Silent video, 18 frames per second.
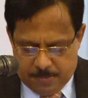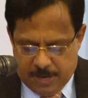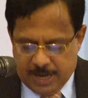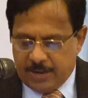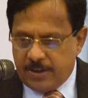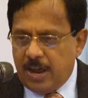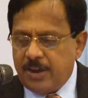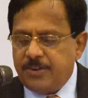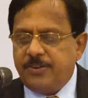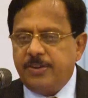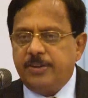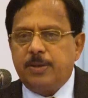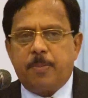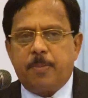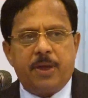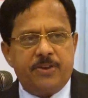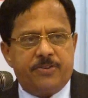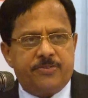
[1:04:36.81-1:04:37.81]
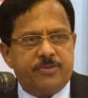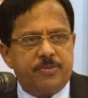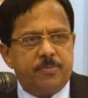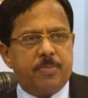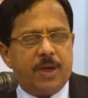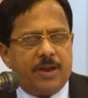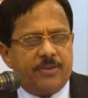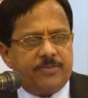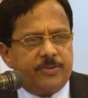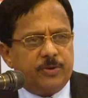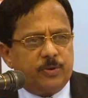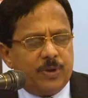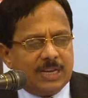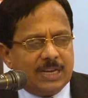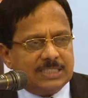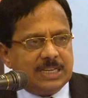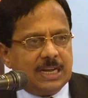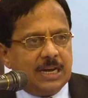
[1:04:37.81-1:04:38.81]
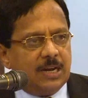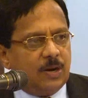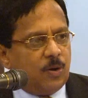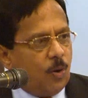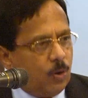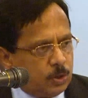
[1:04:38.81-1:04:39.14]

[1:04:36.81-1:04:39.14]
by igniting the passion to excel,